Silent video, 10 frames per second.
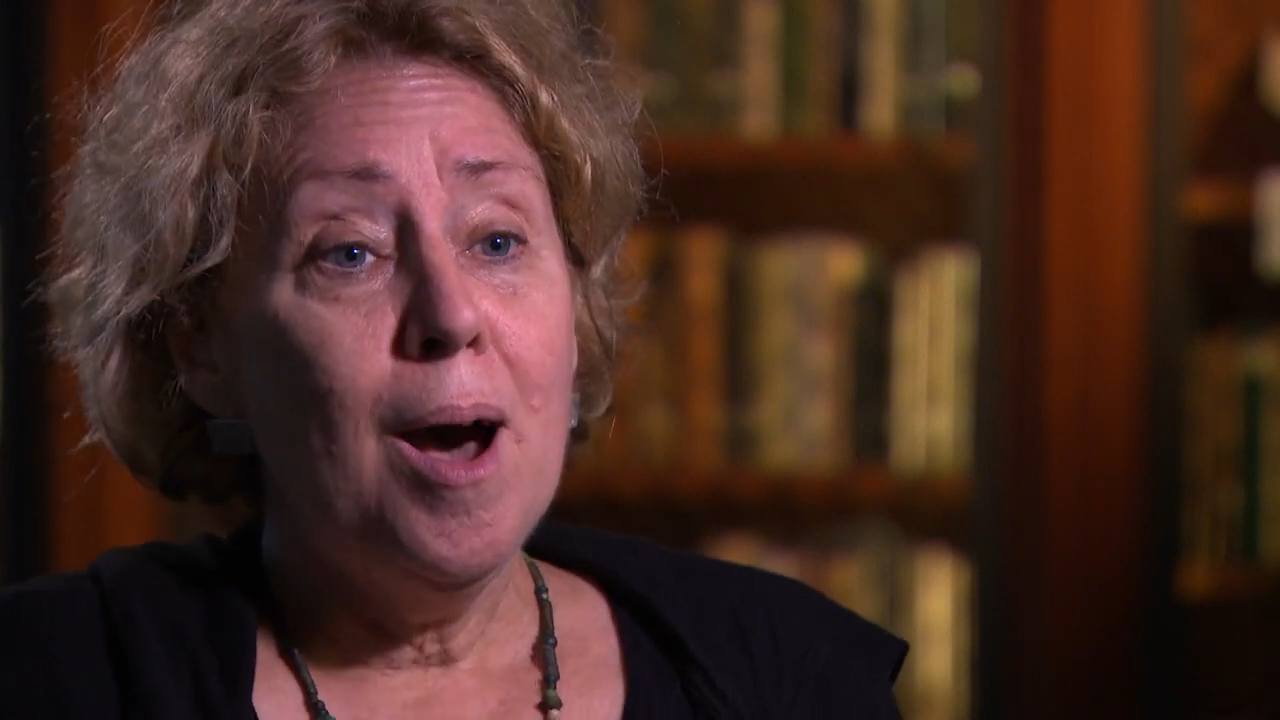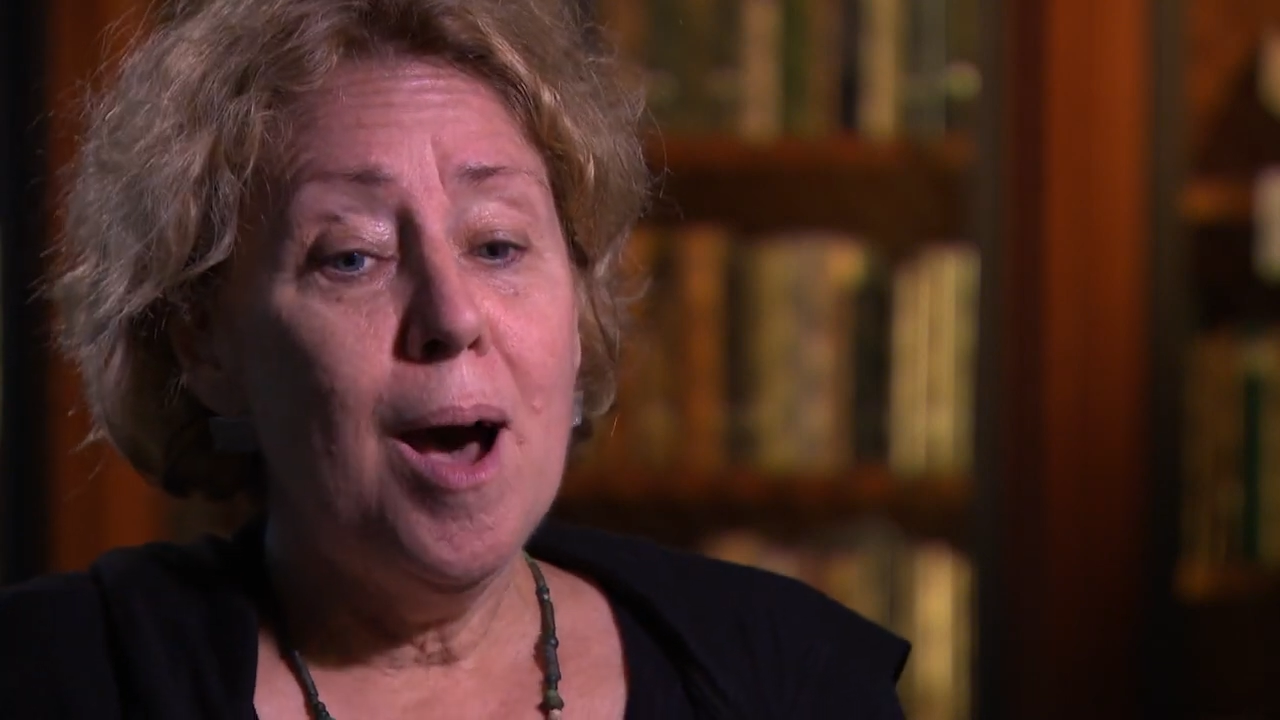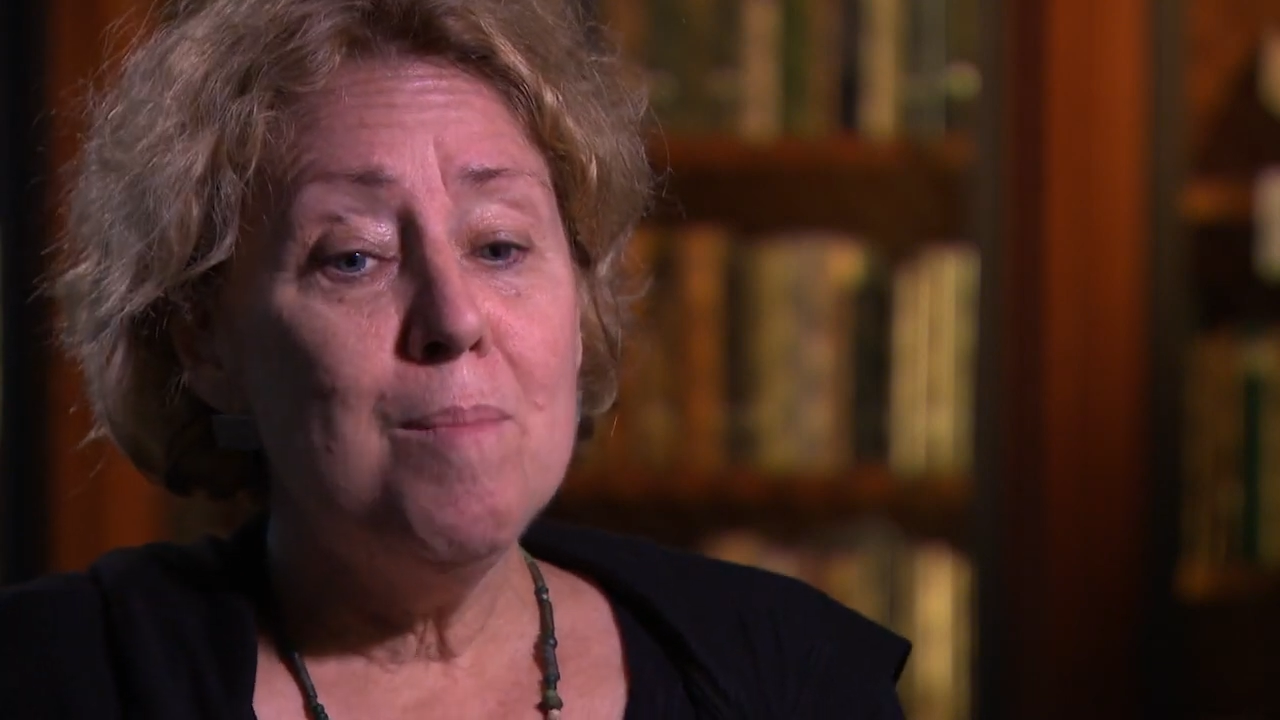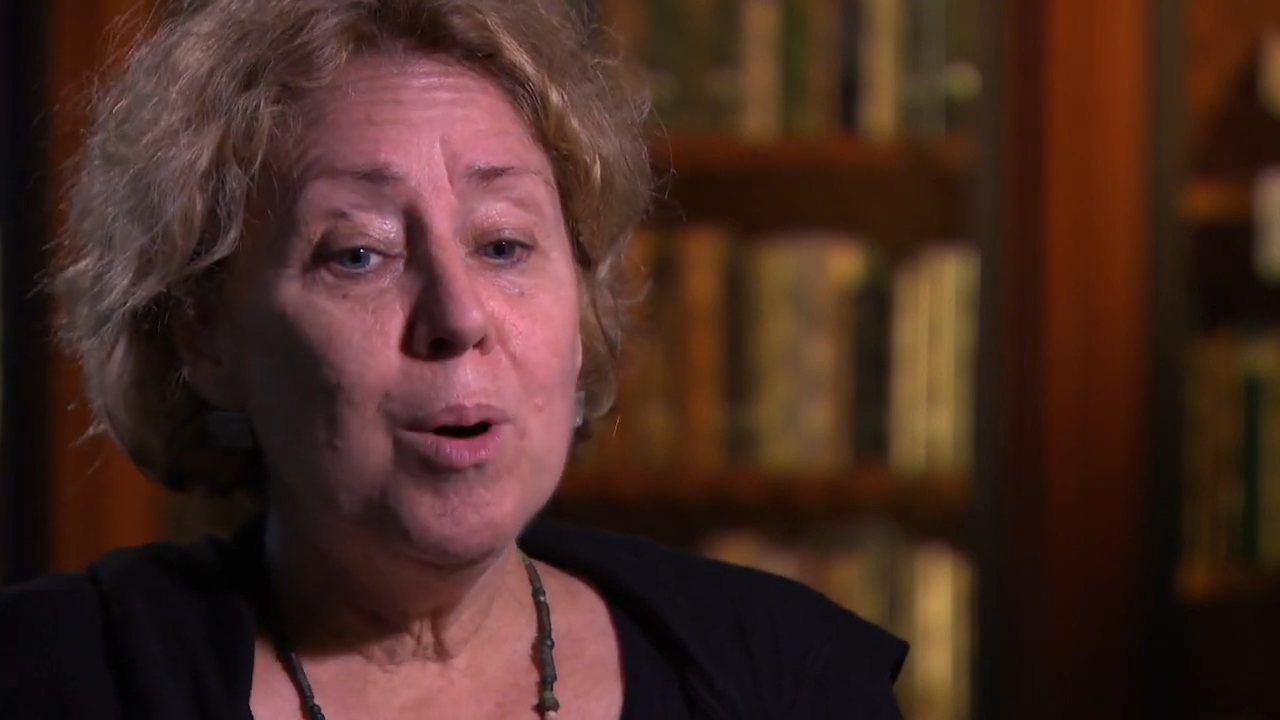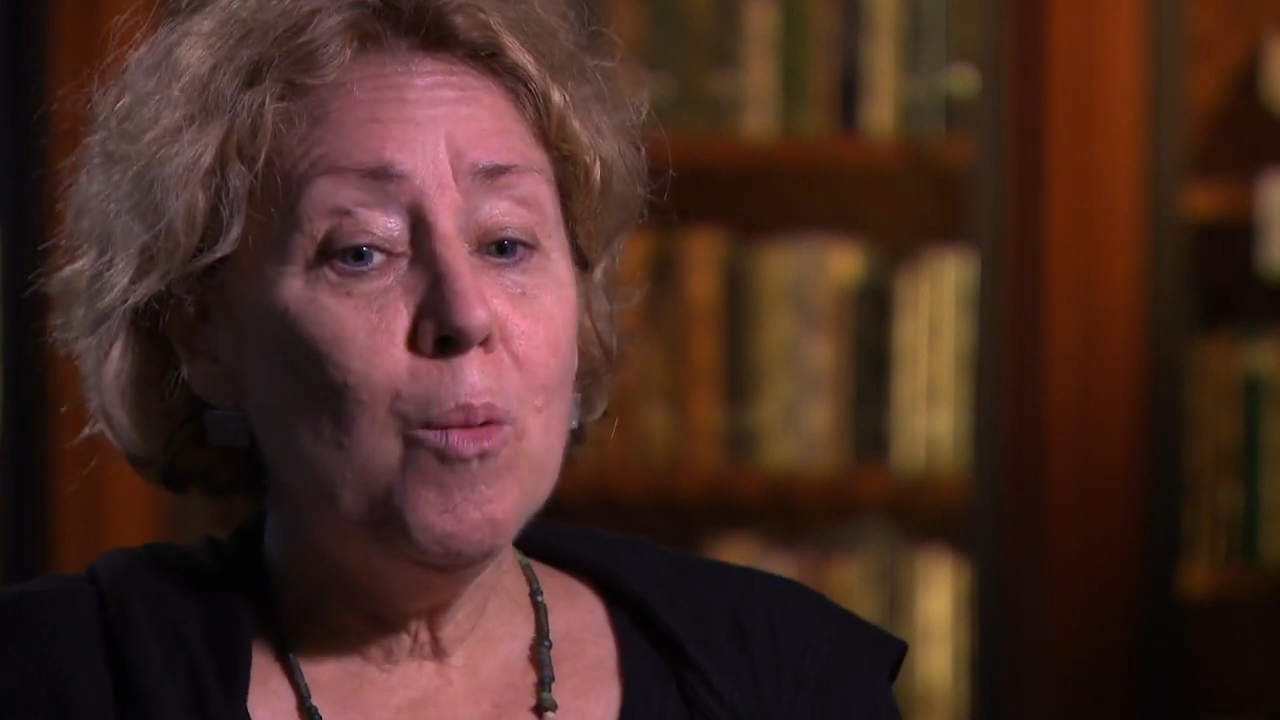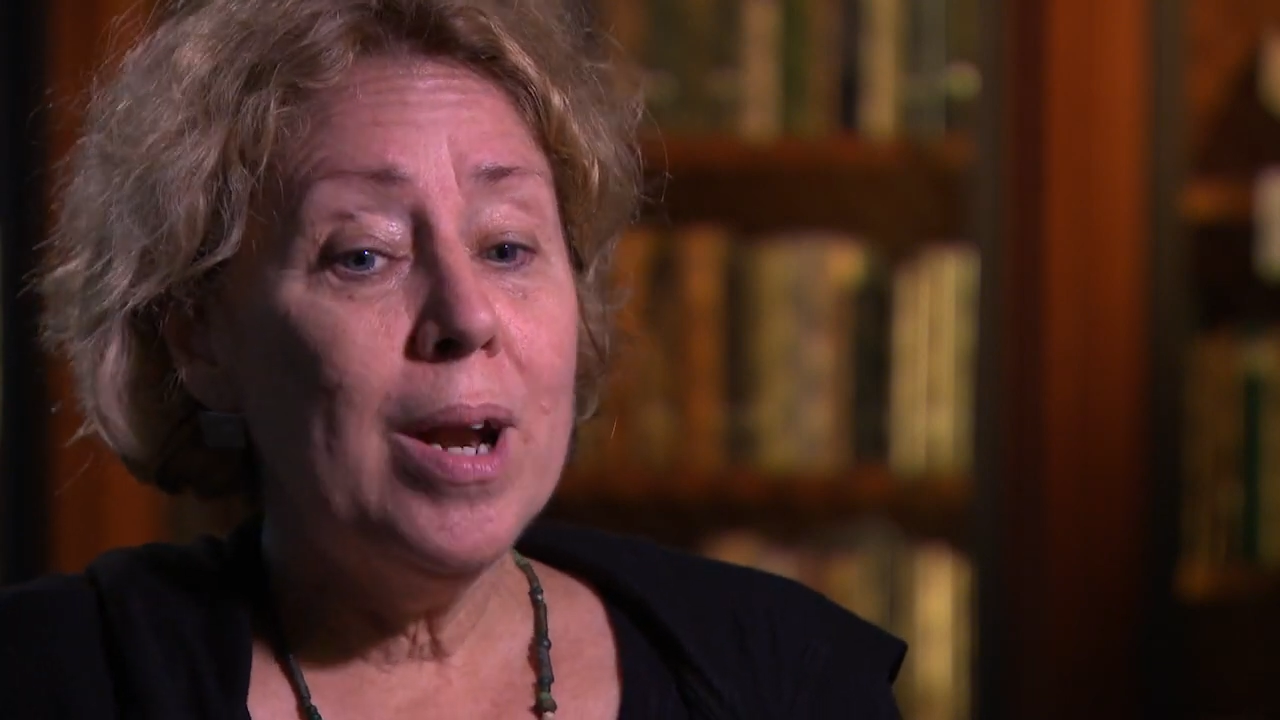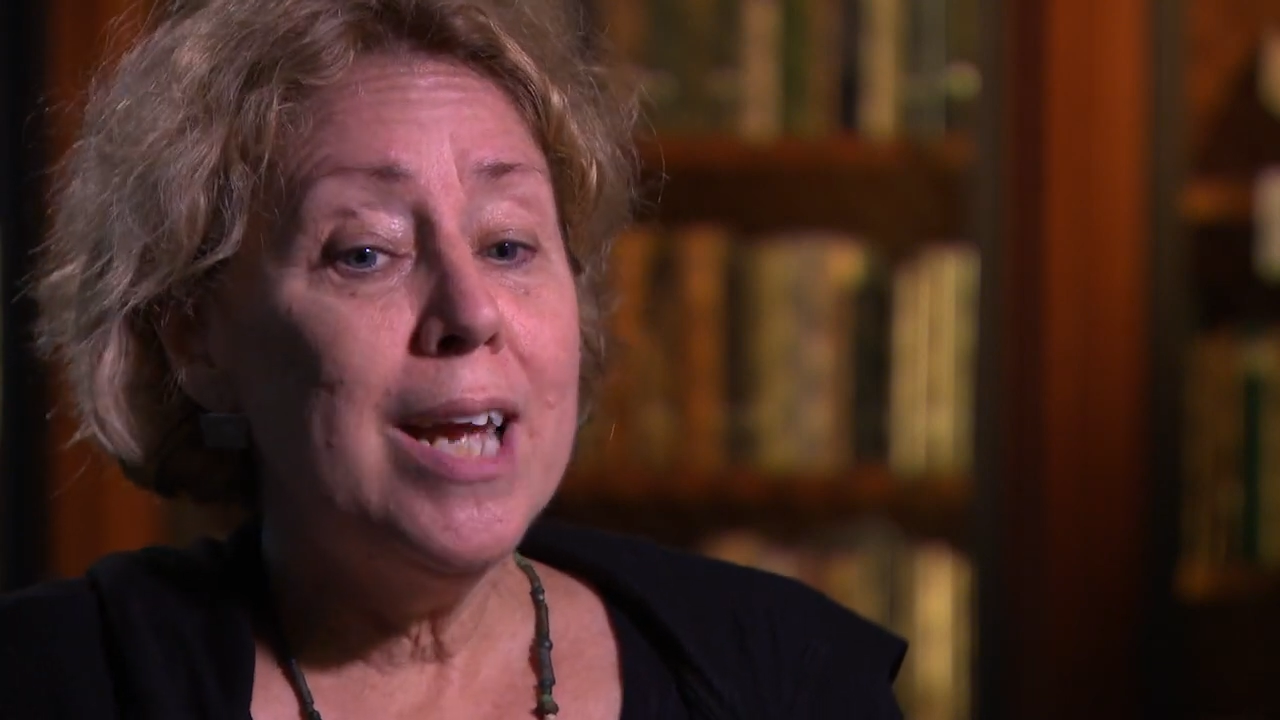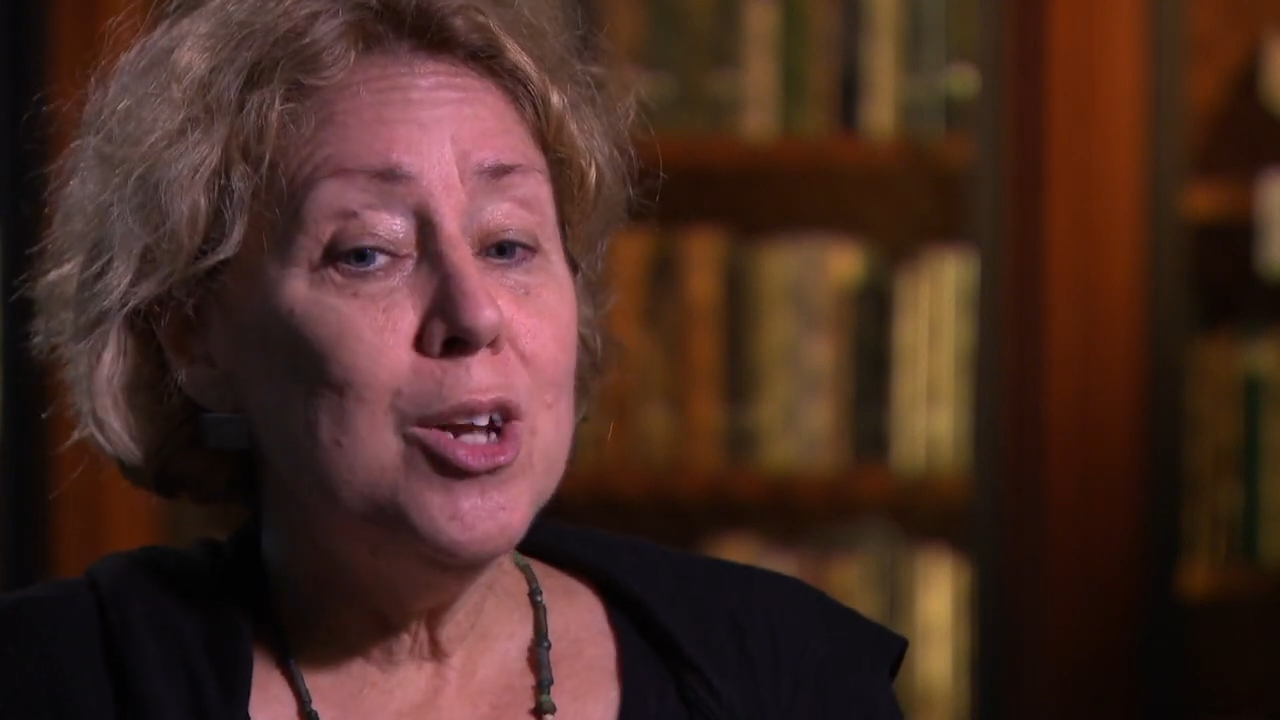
But what I